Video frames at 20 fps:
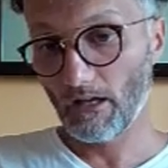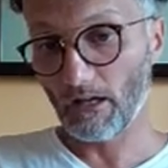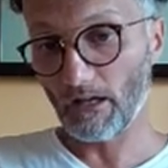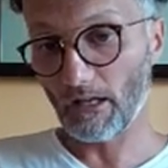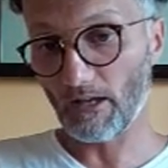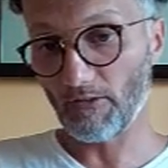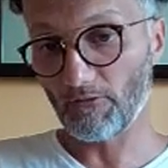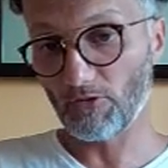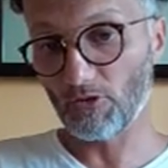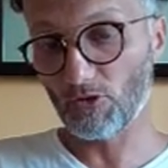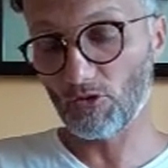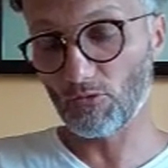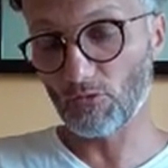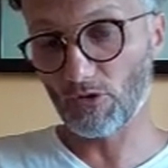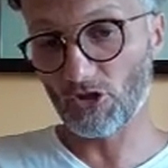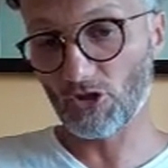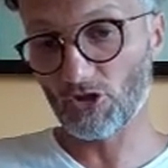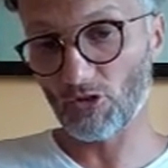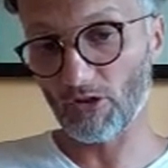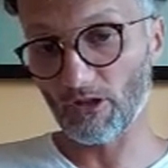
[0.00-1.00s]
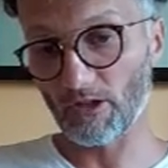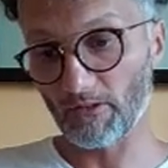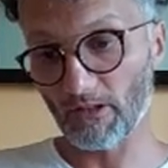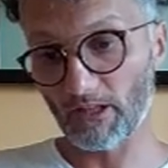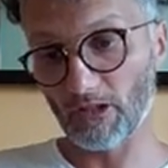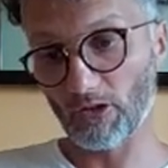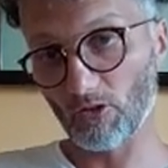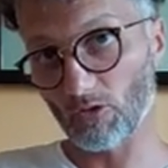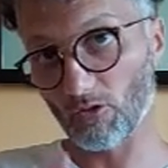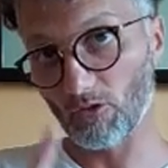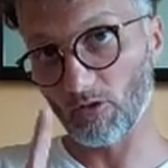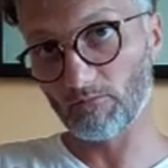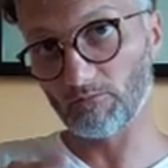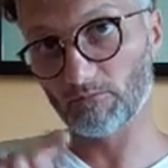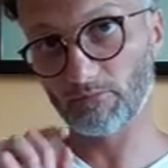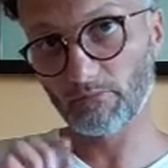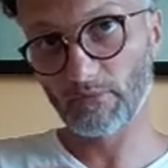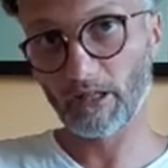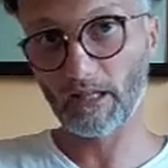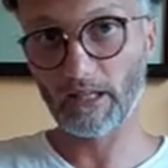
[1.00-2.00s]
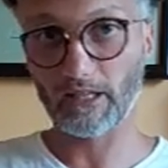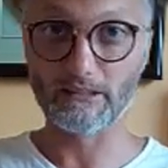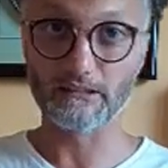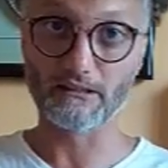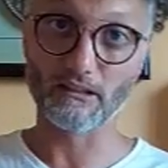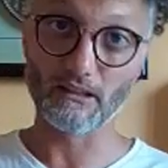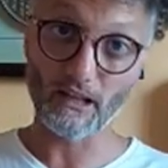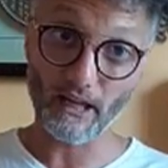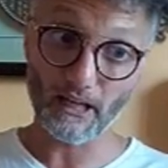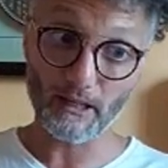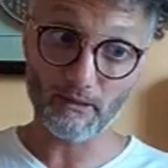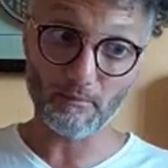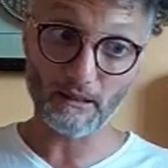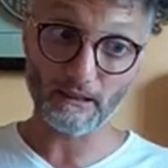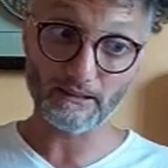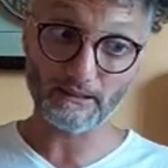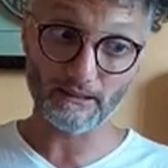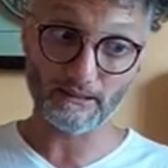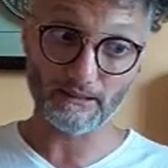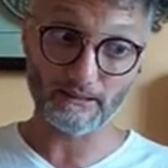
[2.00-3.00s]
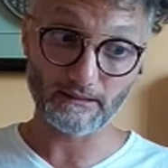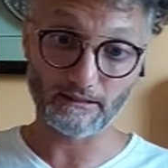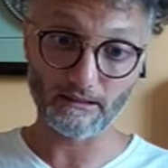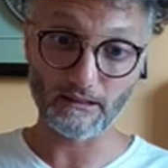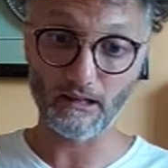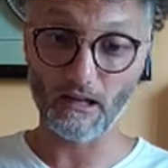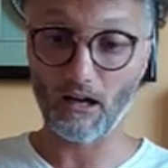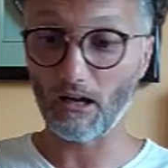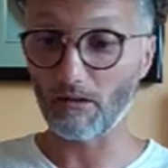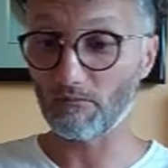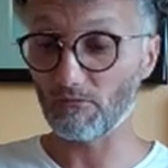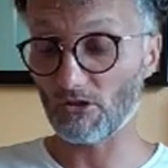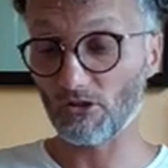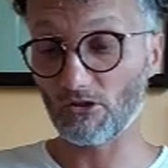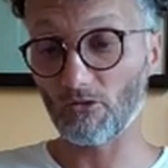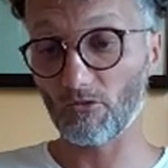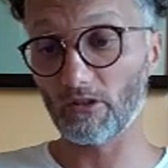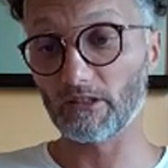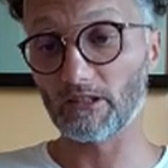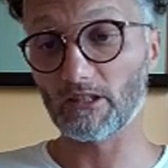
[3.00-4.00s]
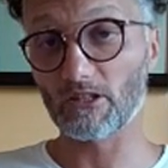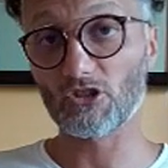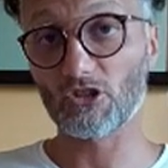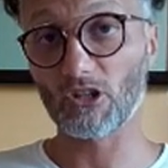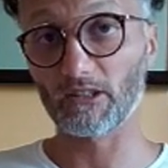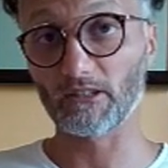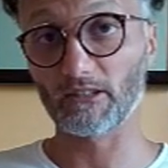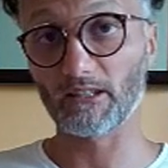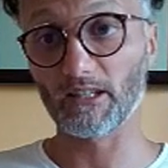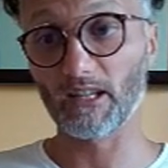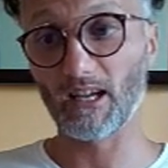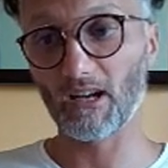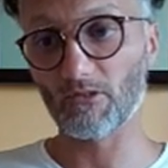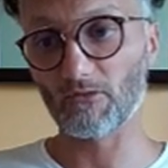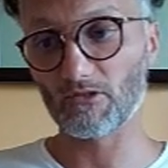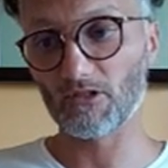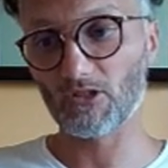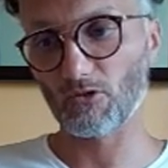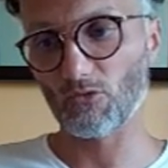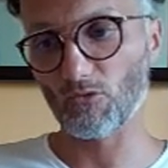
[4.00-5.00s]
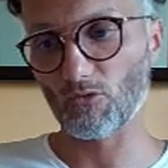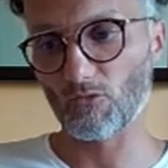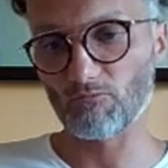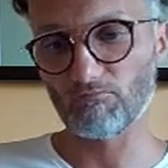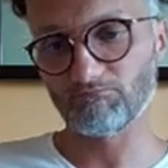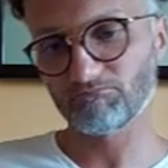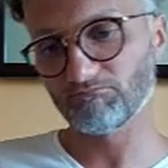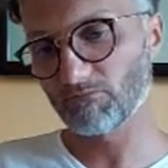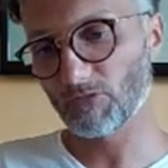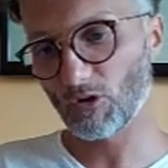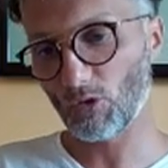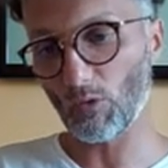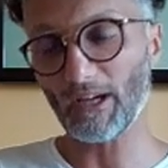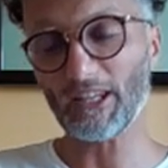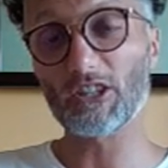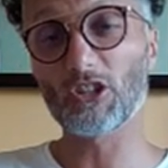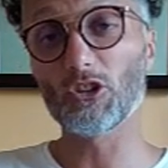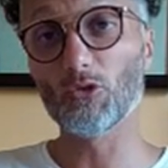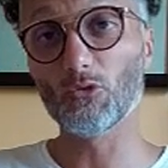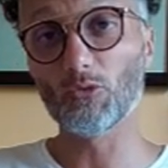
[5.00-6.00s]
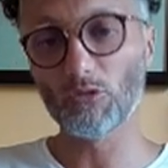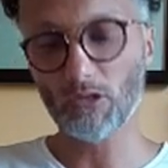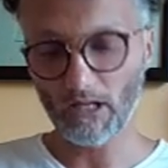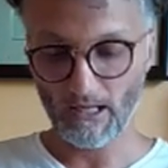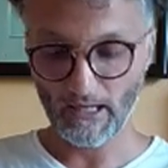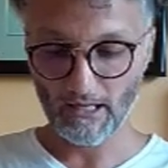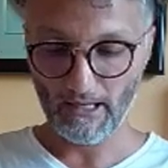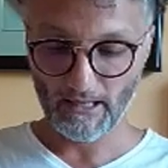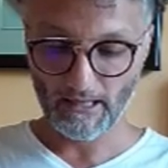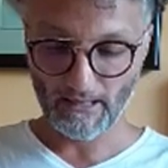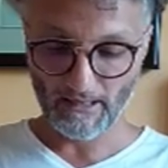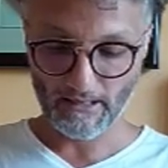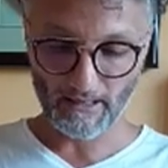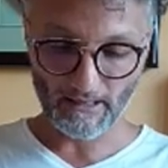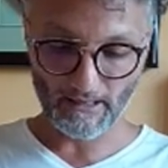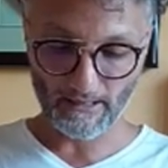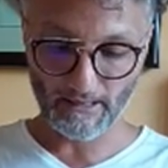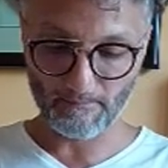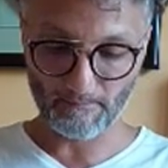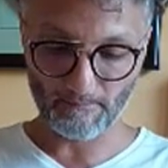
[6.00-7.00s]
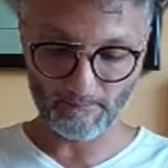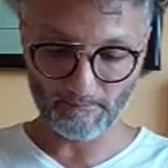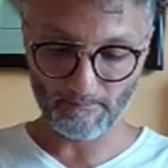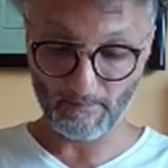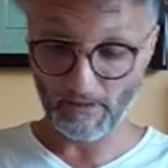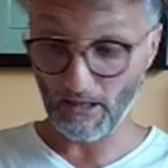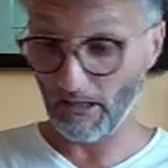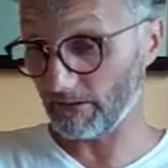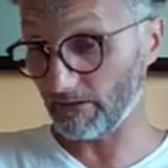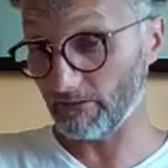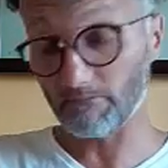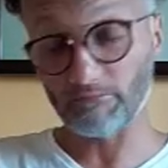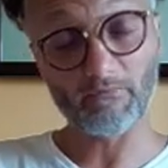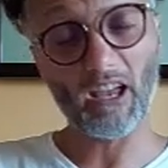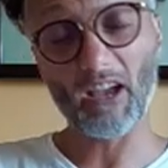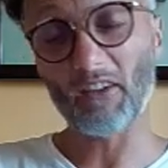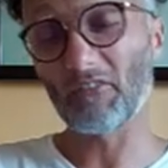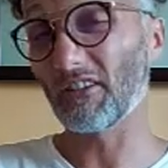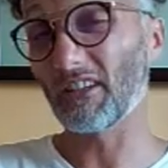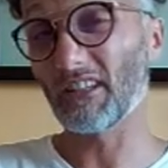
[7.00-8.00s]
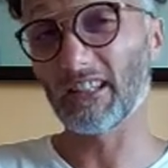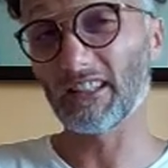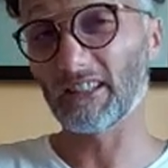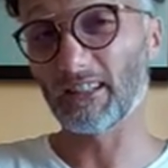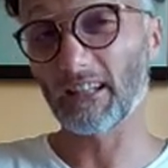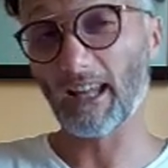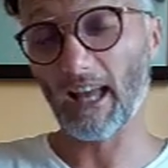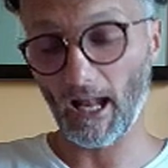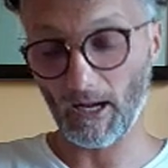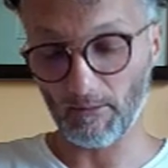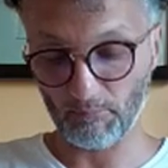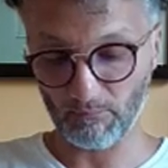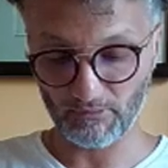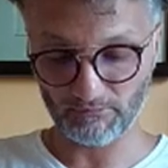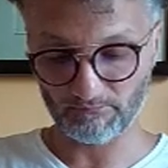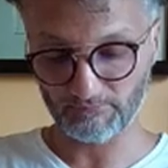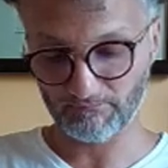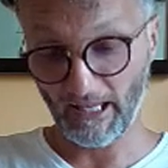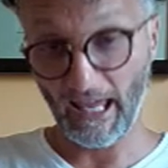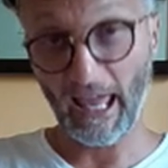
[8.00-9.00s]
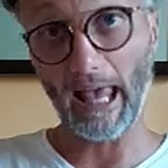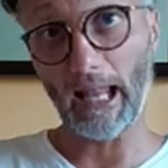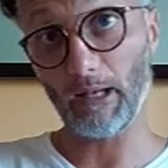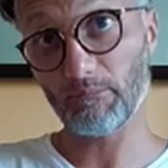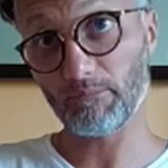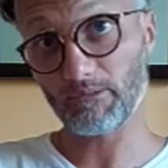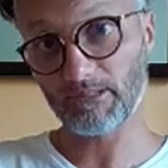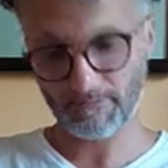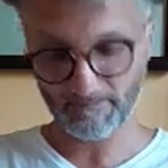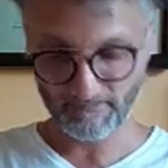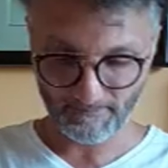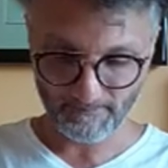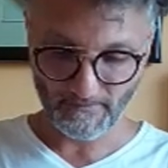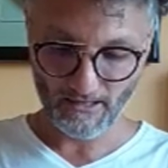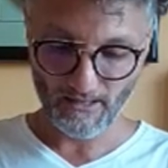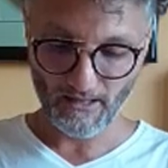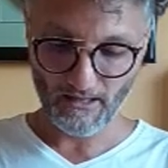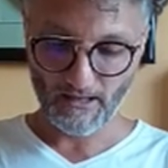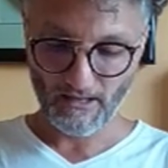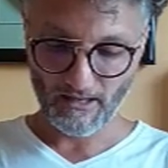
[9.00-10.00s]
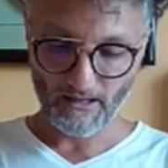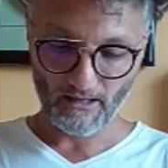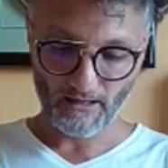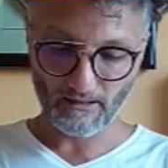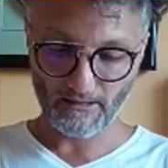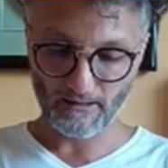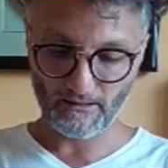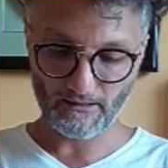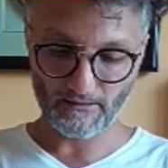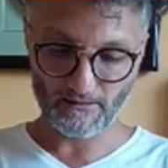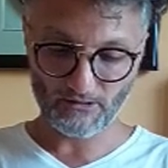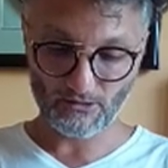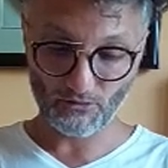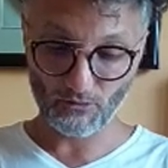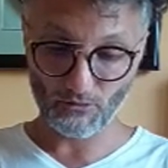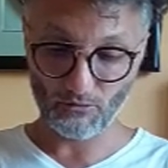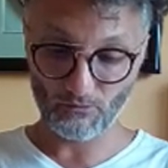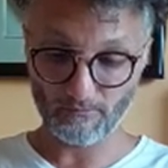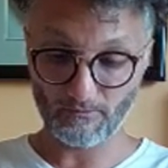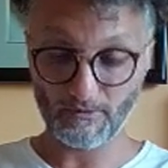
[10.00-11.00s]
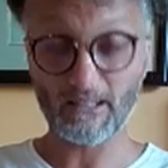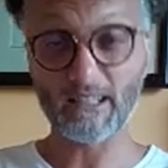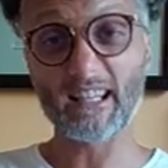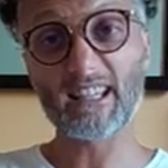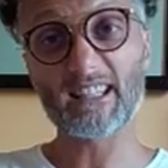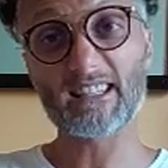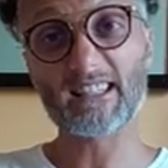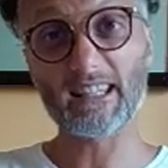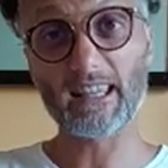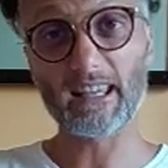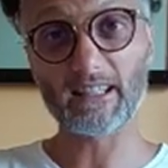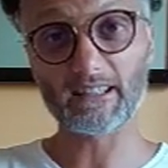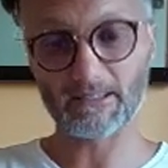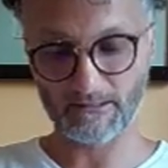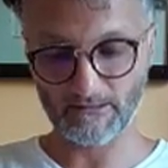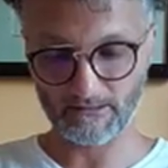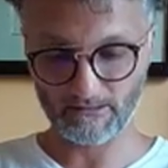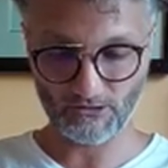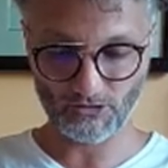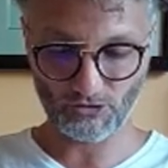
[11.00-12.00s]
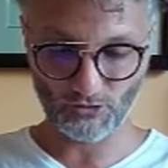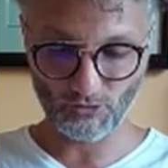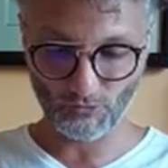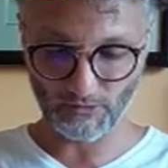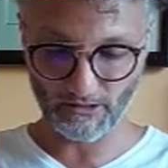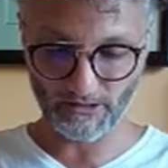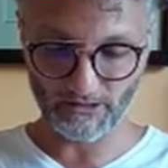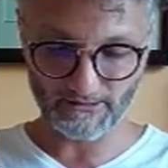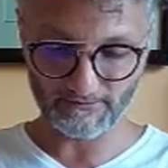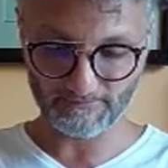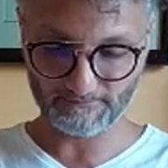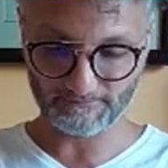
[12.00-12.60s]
If you enjoy the video, hit the like button. I'm just growing this channel now, so quite new. And every little help helps. So let's get to it.